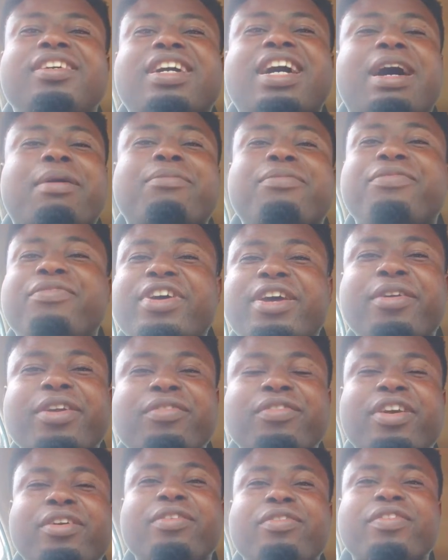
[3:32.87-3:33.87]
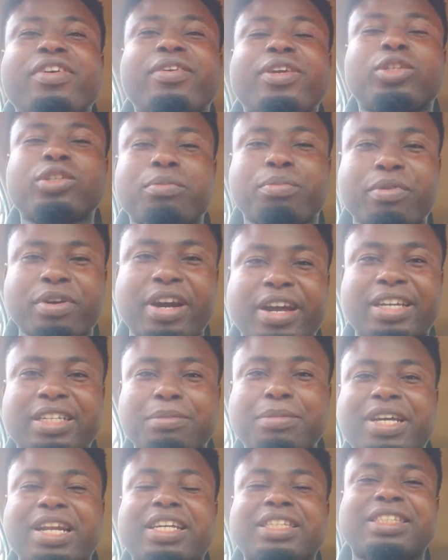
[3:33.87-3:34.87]
I'm very very very
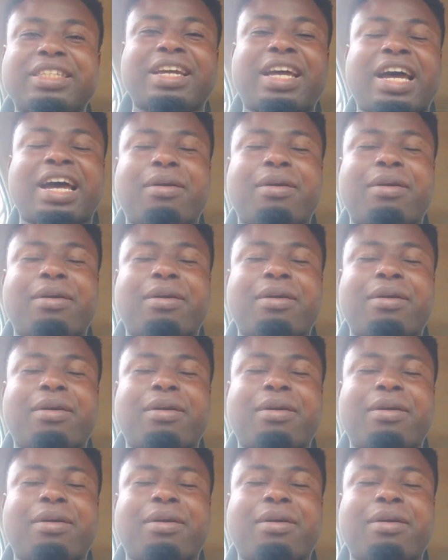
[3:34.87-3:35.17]
surprised, but as,